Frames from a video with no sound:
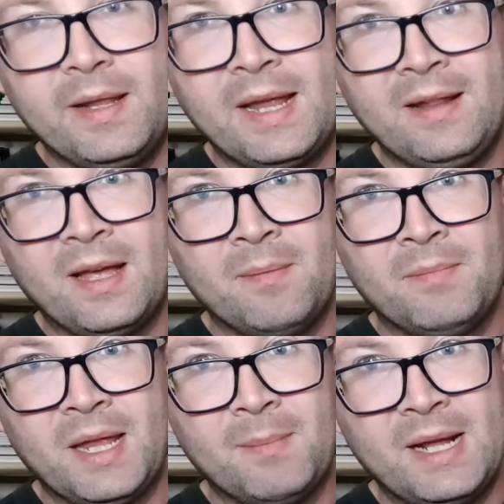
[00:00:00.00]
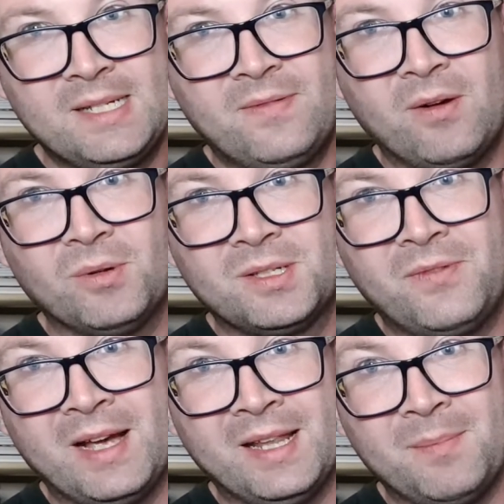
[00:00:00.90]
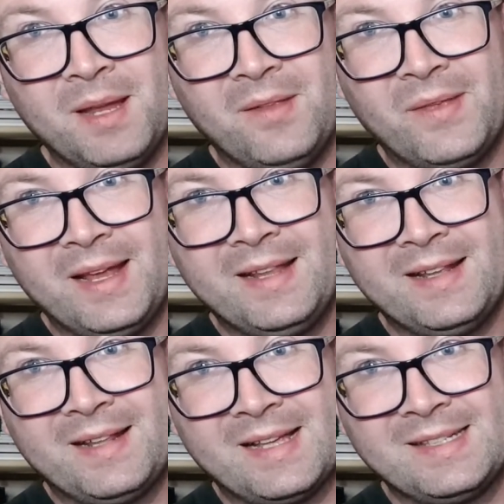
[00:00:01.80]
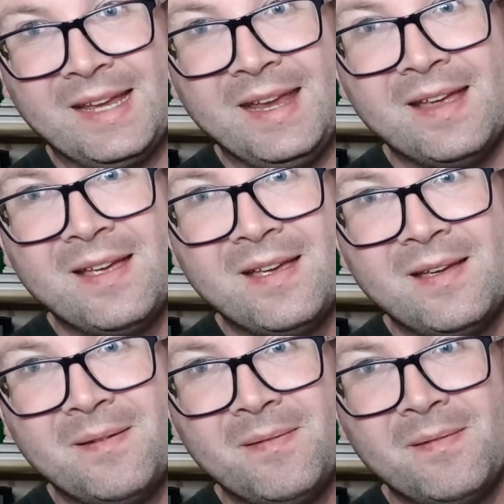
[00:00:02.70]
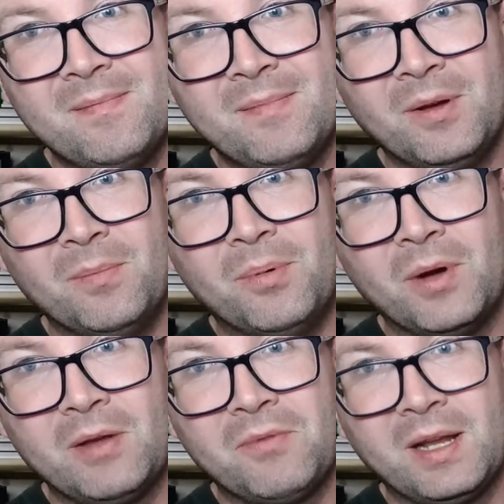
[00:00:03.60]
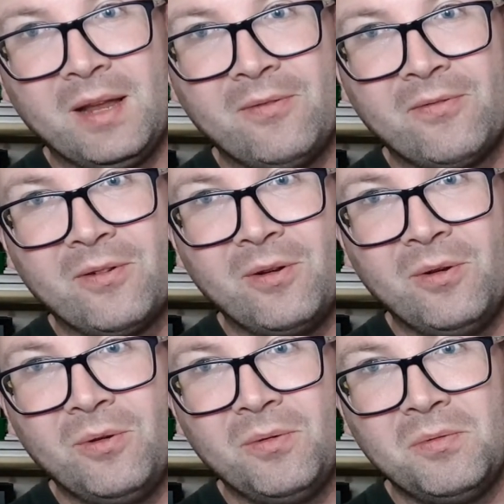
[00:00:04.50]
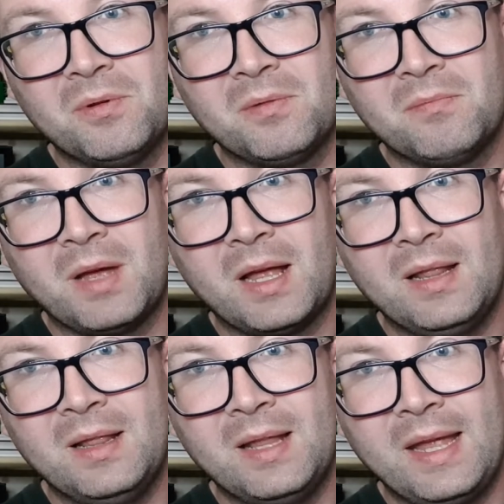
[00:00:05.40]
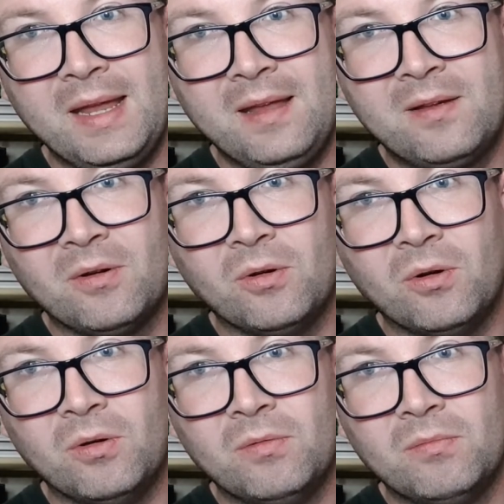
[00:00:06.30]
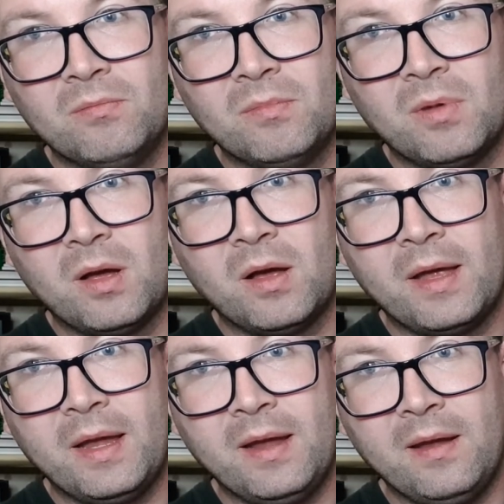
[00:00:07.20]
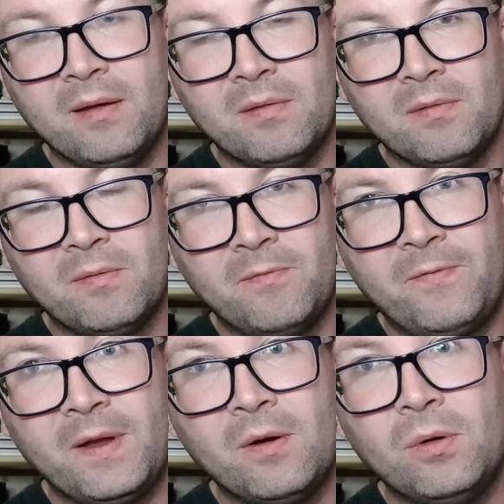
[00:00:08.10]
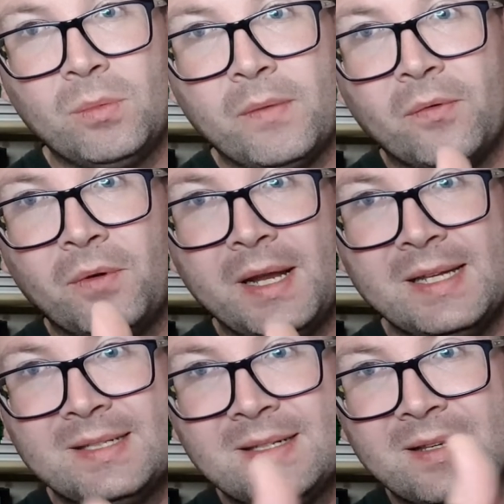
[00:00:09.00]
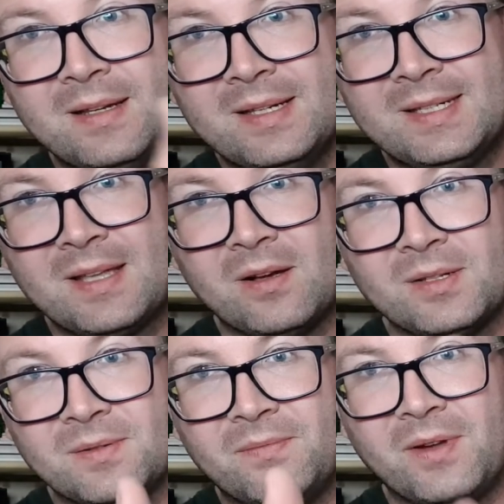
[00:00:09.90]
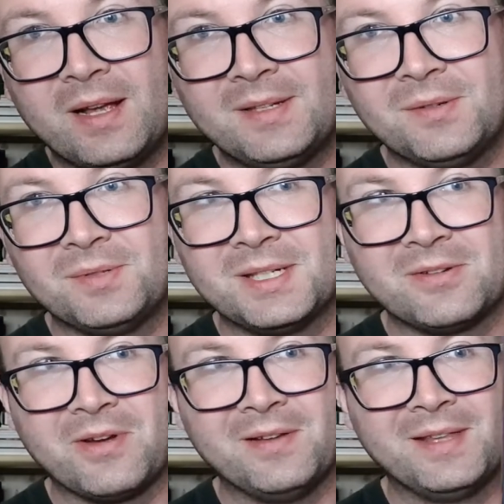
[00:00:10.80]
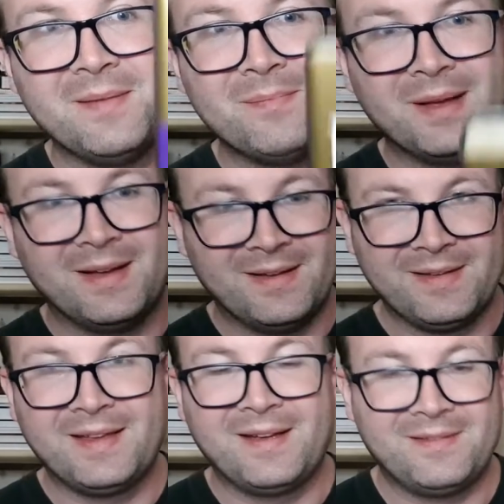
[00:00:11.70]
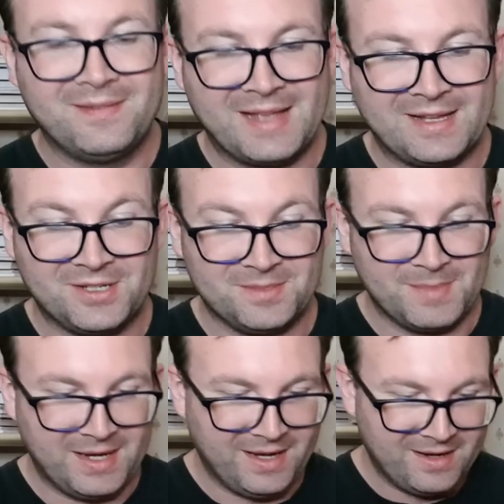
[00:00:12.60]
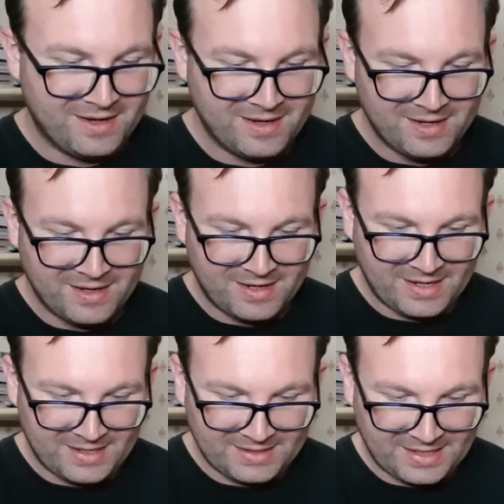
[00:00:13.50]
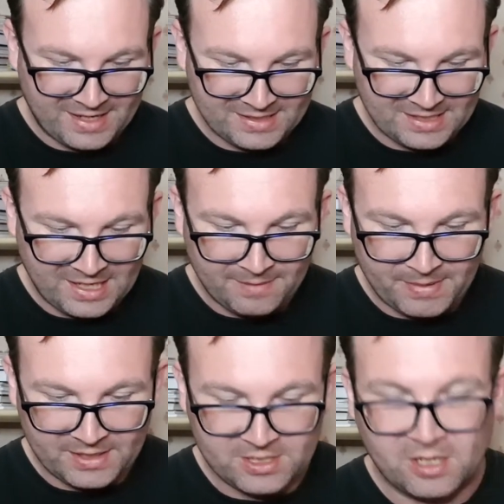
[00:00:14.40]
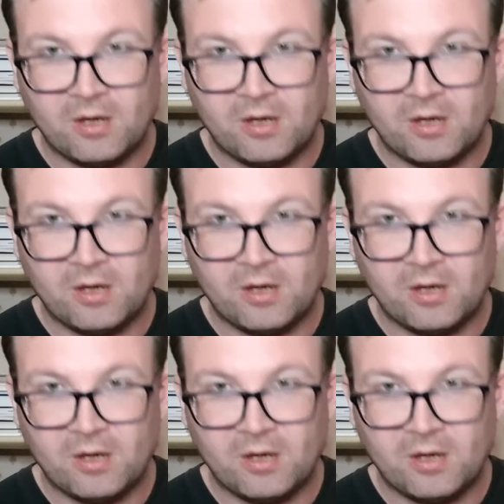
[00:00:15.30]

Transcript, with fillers: the um, the X Files fan in me thinking that that's a little boy running through a lake or a field with all these stars and flying saucers around him, but yeah, that's just me and it has a picture